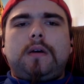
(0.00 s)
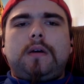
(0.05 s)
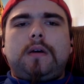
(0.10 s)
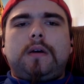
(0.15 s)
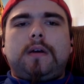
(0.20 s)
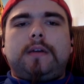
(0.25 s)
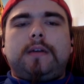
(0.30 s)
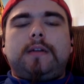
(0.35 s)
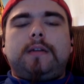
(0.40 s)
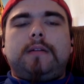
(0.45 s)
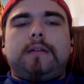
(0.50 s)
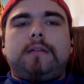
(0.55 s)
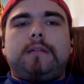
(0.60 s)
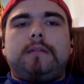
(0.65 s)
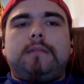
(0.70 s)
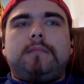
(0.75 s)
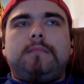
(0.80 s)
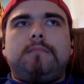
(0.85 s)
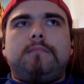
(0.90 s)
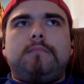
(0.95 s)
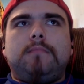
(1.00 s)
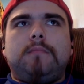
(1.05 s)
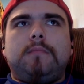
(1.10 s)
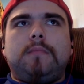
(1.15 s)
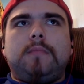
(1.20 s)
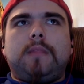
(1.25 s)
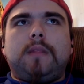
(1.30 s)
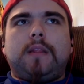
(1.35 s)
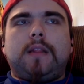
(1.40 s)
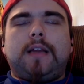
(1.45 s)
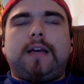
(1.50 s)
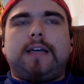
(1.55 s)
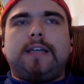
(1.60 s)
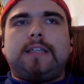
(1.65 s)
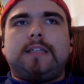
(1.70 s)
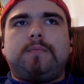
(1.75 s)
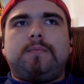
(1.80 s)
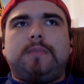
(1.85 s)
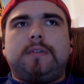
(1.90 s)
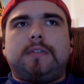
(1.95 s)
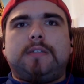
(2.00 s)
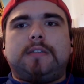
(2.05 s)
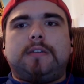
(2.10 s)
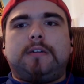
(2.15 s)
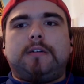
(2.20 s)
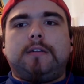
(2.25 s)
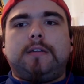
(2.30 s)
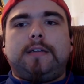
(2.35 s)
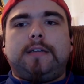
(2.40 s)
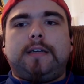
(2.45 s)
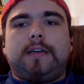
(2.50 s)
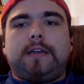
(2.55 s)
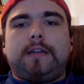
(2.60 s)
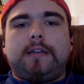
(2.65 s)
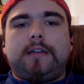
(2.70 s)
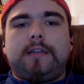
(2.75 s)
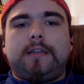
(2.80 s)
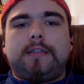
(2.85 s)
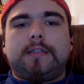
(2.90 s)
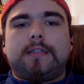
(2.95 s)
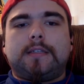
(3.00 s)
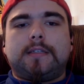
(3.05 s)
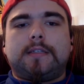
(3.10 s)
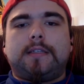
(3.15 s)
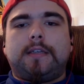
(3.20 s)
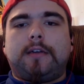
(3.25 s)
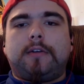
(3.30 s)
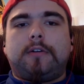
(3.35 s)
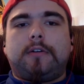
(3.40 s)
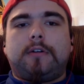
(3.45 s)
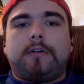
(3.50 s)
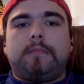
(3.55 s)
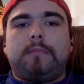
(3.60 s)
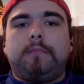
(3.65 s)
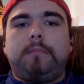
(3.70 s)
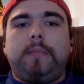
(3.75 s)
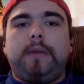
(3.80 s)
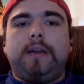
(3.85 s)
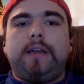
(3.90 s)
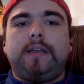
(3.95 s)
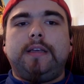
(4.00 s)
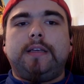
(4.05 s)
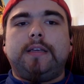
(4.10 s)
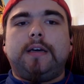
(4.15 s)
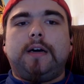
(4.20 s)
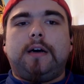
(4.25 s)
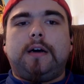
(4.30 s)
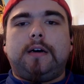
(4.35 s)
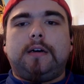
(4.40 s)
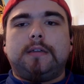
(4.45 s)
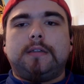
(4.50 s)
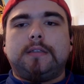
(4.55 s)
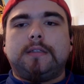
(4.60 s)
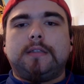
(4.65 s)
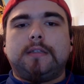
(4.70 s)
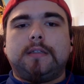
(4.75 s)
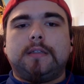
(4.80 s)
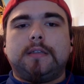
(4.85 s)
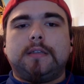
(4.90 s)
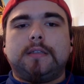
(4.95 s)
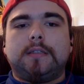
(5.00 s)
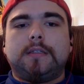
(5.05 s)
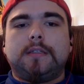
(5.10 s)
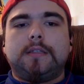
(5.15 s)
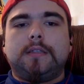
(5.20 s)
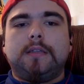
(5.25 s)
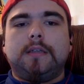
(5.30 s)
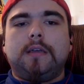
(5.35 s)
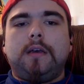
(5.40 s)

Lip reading: And last but certainly not least, because there are many cons to this,